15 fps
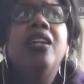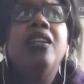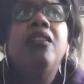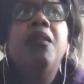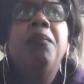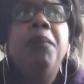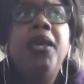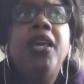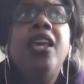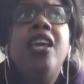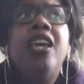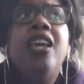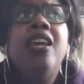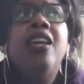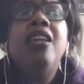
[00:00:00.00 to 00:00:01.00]
to
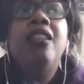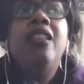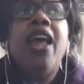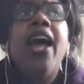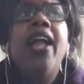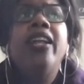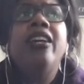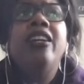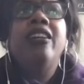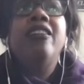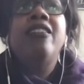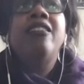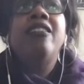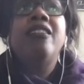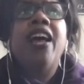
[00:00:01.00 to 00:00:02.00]
me, that
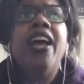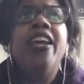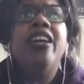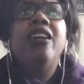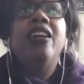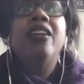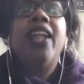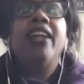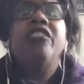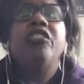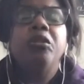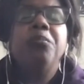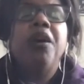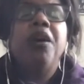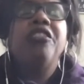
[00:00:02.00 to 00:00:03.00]
is like, that's
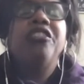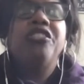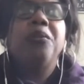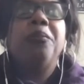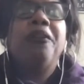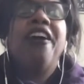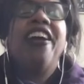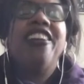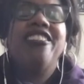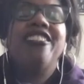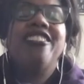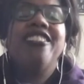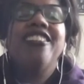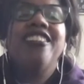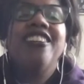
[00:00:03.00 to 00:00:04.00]
your mother's
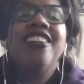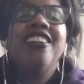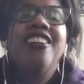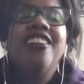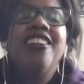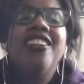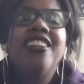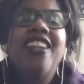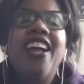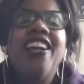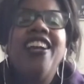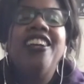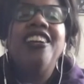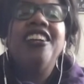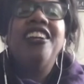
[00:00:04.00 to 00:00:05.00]
embrace.
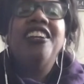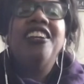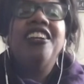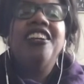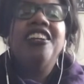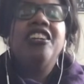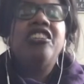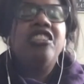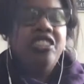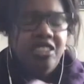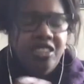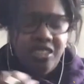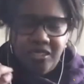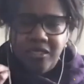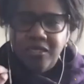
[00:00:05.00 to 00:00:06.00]
Like she
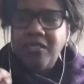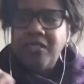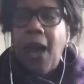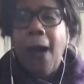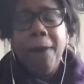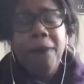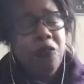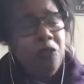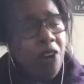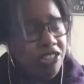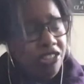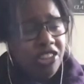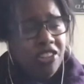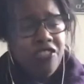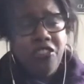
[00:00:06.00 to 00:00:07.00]
stopped
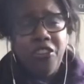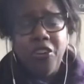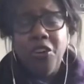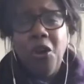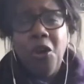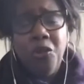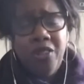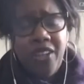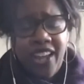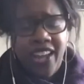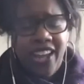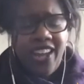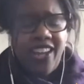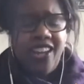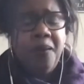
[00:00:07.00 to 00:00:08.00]
rushing for her own
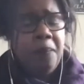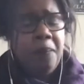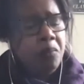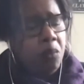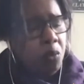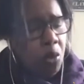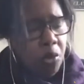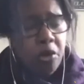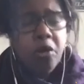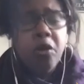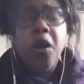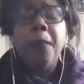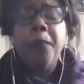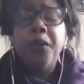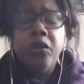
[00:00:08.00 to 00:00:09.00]
day, wrote her
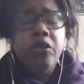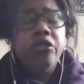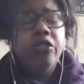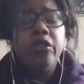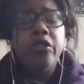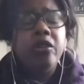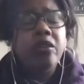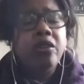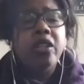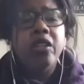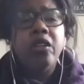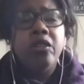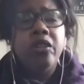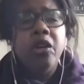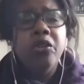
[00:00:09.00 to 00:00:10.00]
a beautiful
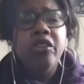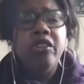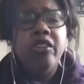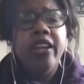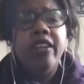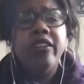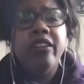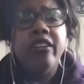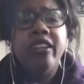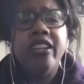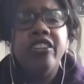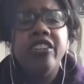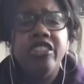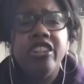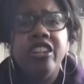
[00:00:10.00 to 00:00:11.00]
little note to take to her
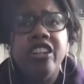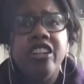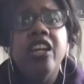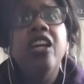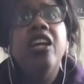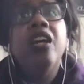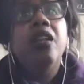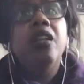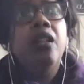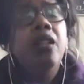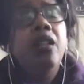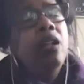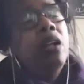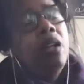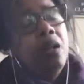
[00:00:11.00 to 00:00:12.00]
teacher
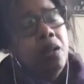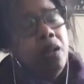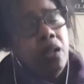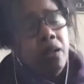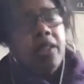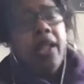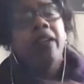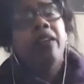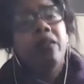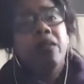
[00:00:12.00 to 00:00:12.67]
that